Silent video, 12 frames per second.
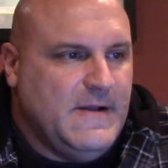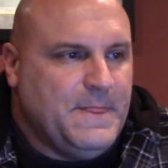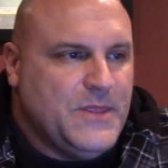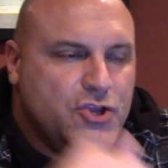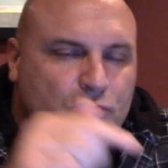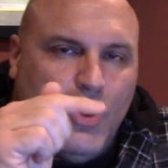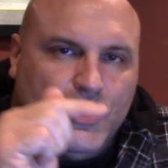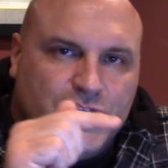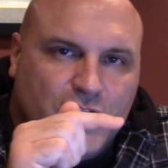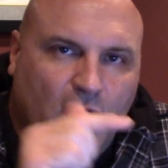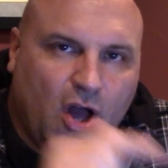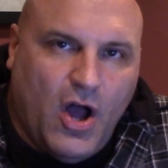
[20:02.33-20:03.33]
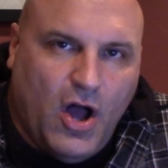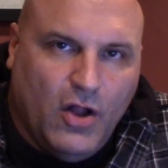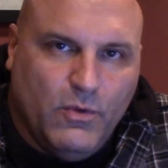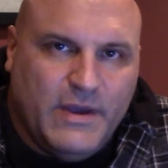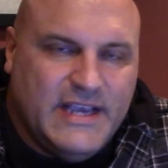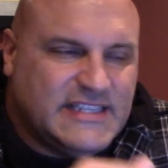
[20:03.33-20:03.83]
You should
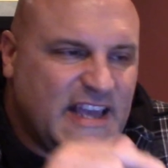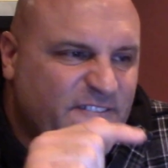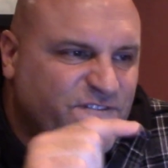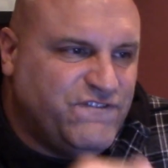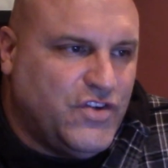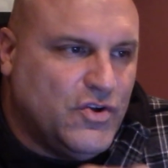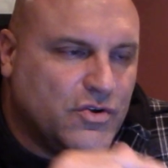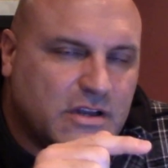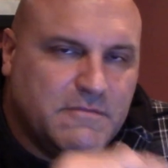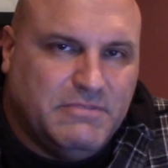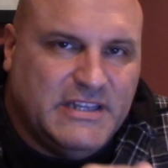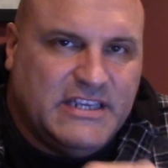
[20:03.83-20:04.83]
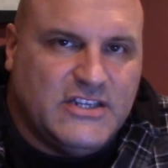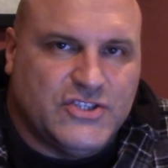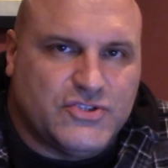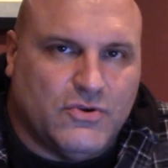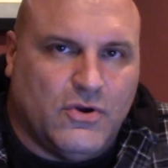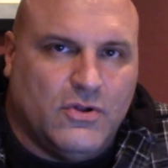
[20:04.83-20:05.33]
always have full, complete
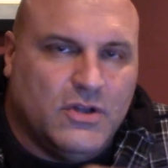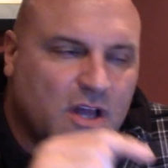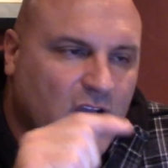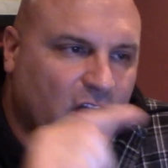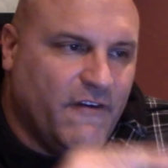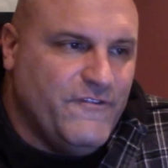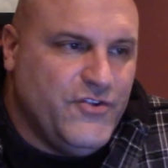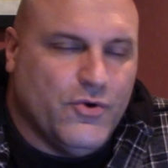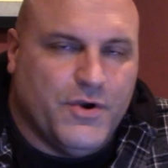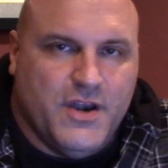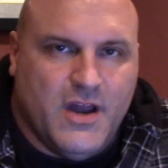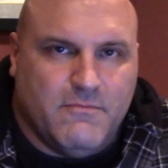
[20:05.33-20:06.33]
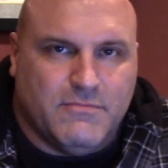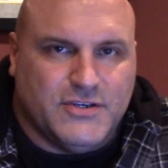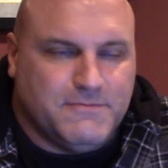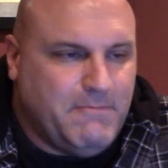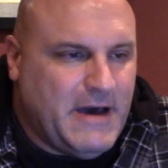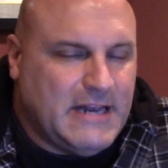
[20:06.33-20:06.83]
control of your numbers,
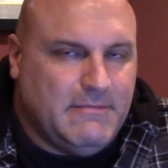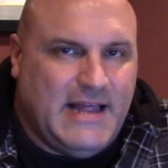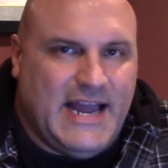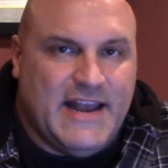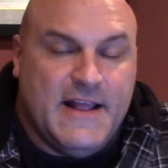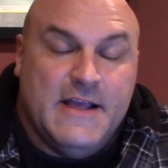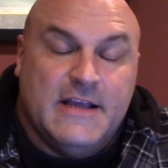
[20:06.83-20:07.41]
bottom line.